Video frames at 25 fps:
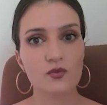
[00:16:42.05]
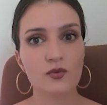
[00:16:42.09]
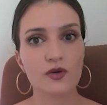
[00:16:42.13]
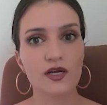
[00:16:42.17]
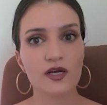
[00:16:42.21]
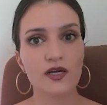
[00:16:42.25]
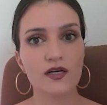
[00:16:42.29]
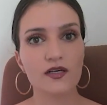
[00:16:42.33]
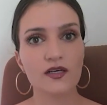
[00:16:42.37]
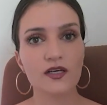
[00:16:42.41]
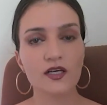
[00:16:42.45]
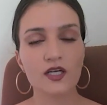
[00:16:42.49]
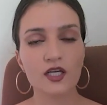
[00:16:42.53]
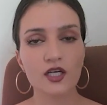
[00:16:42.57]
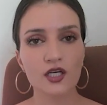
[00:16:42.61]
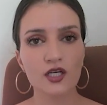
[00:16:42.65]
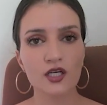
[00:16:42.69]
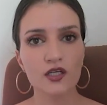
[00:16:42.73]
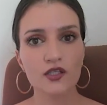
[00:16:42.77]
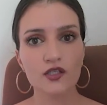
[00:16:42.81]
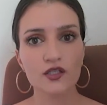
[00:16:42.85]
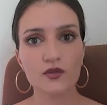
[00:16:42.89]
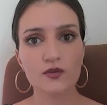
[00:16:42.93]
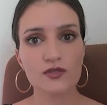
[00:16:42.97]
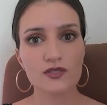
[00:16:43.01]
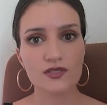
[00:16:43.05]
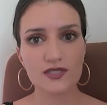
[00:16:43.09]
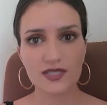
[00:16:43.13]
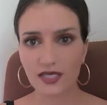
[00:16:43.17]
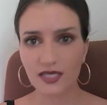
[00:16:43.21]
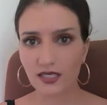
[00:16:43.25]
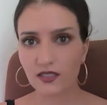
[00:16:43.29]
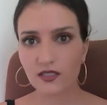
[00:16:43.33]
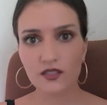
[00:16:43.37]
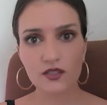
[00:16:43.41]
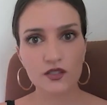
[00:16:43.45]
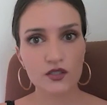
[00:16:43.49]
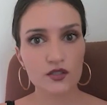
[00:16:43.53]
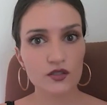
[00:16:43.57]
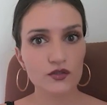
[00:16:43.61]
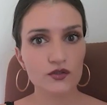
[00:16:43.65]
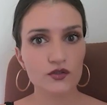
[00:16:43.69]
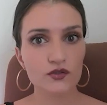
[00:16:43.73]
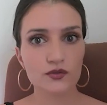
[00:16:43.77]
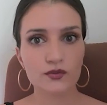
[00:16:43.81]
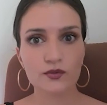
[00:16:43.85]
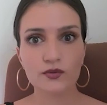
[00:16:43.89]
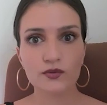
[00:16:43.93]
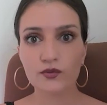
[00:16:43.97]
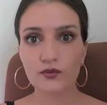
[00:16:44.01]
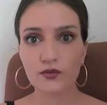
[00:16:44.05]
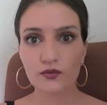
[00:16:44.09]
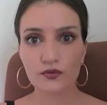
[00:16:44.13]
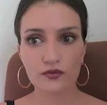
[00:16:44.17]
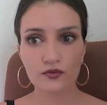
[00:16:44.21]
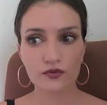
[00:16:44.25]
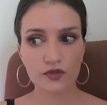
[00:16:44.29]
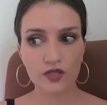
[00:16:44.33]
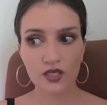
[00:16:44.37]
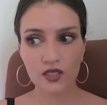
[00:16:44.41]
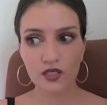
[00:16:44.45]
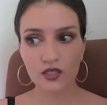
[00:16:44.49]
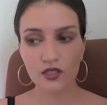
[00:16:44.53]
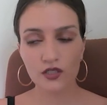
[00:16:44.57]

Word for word: where you stand in your truth,